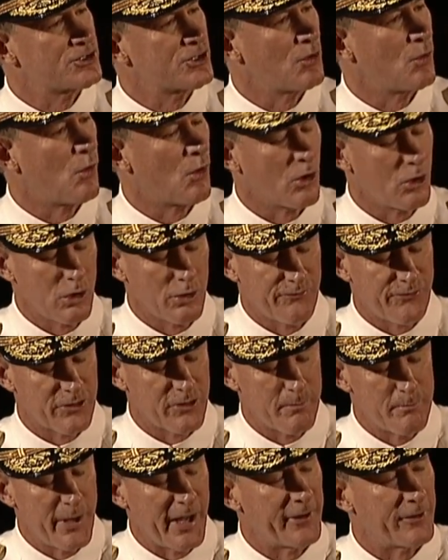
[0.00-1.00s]
the world for
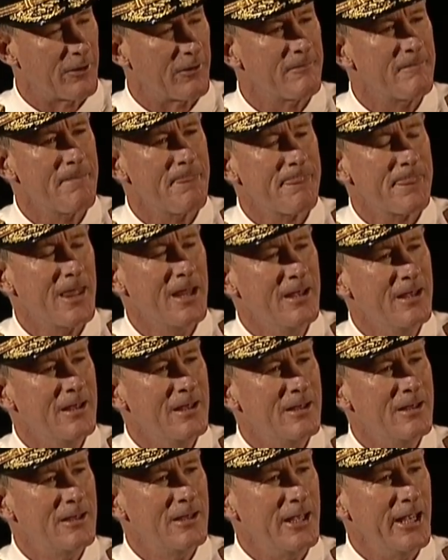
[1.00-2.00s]
the better.
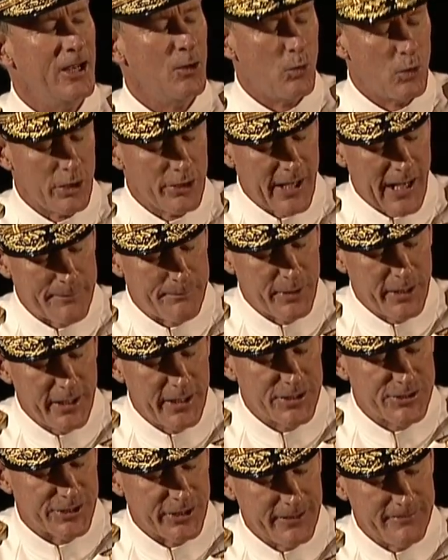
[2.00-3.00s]
It will not be
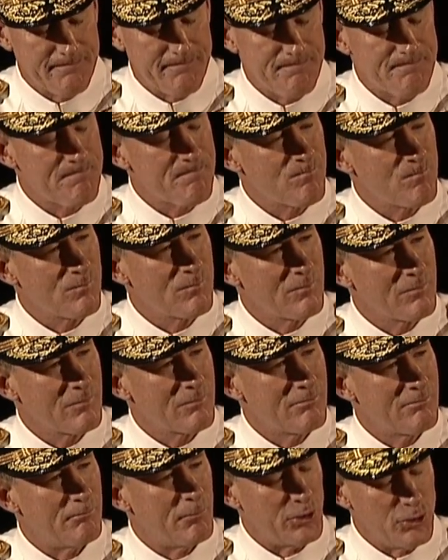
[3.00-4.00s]
easy,
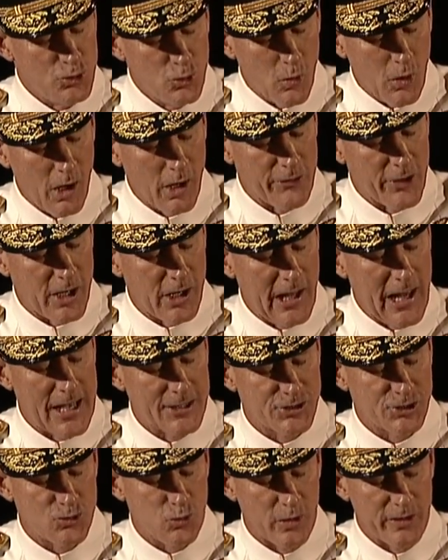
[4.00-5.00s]
but you are the
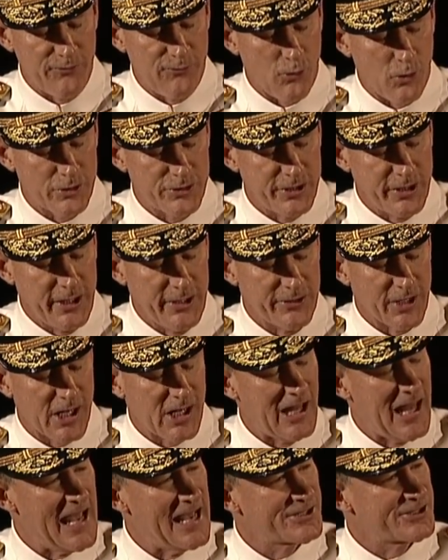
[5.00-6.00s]
class of 2014, the
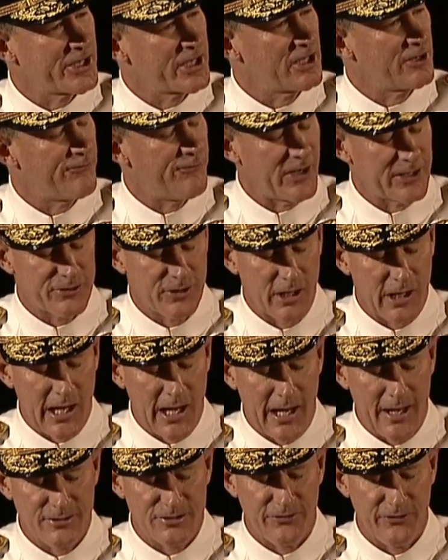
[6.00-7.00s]
class that can affect the
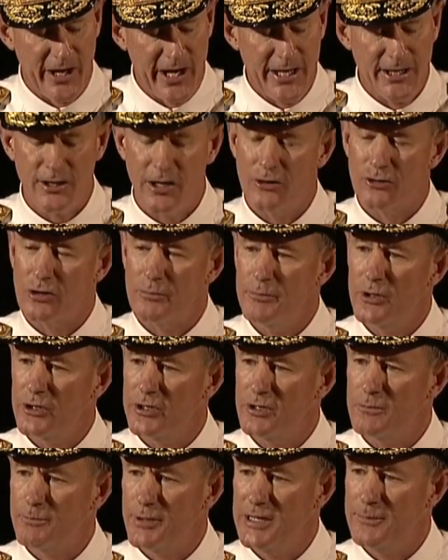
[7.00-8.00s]
lives of 800
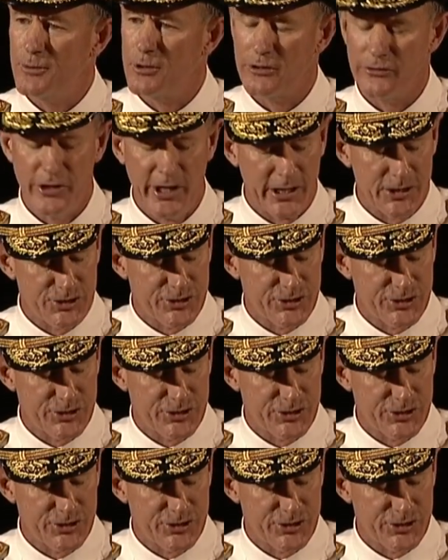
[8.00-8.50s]
million people in the next